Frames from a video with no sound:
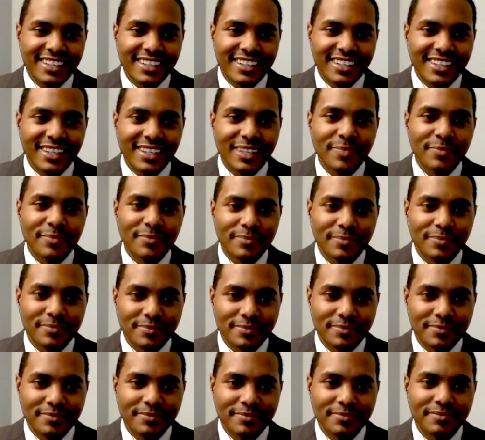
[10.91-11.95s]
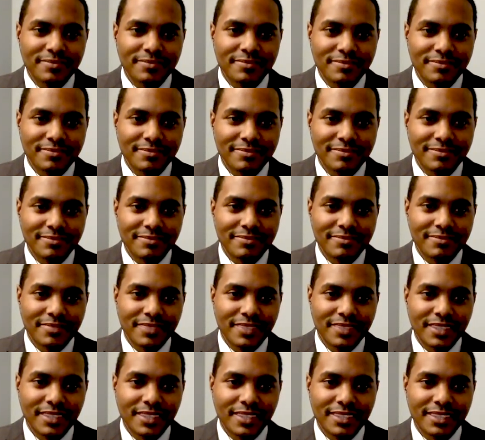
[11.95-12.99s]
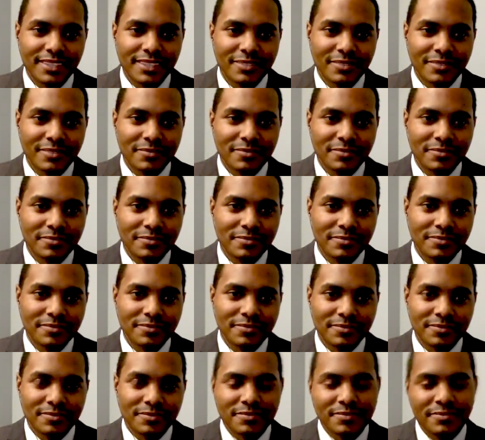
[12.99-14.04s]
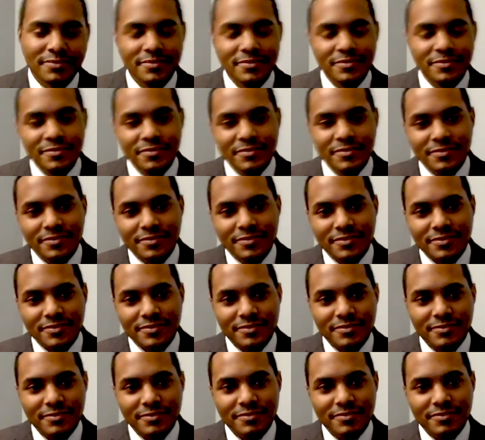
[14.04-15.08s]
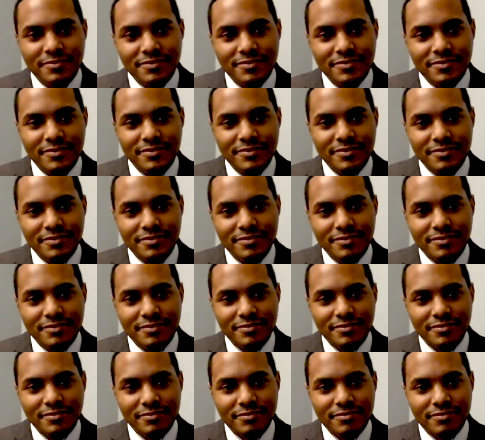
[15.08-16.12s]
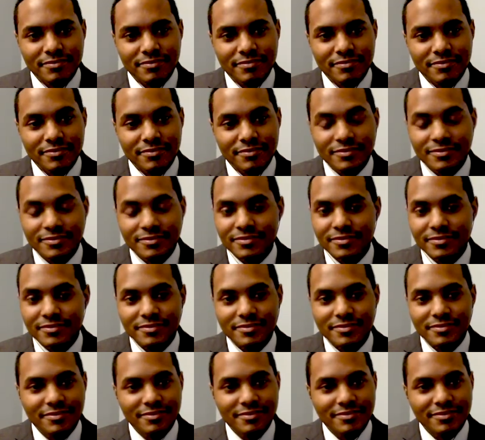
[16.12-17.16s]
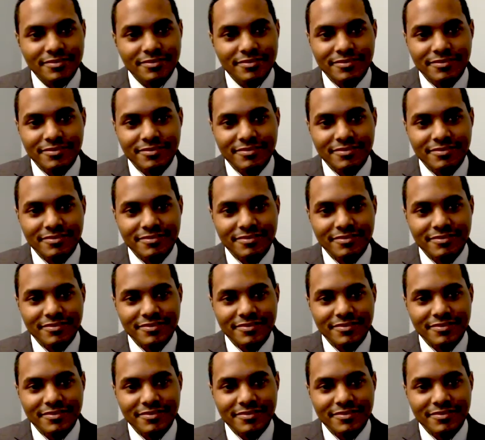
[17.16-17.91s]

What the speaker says: This person isn't speaking.